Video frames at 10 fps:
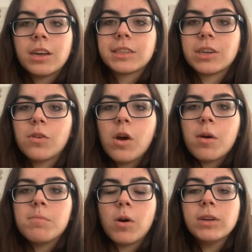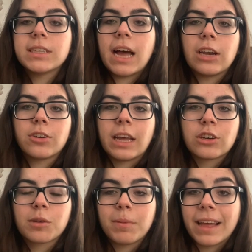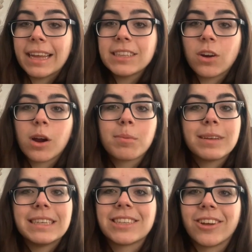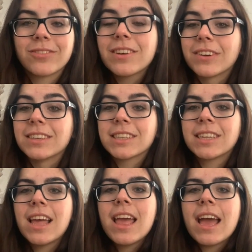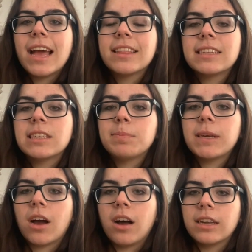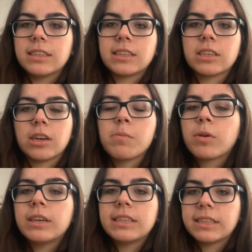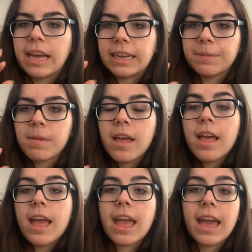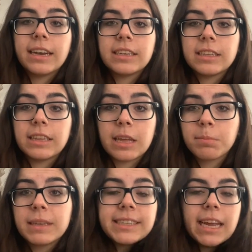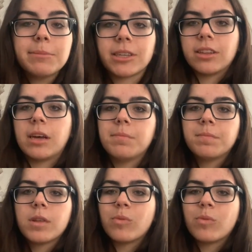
So most hydroelectric plants are placed on rivers, and this is because they're pretty steady and they can place dams on them.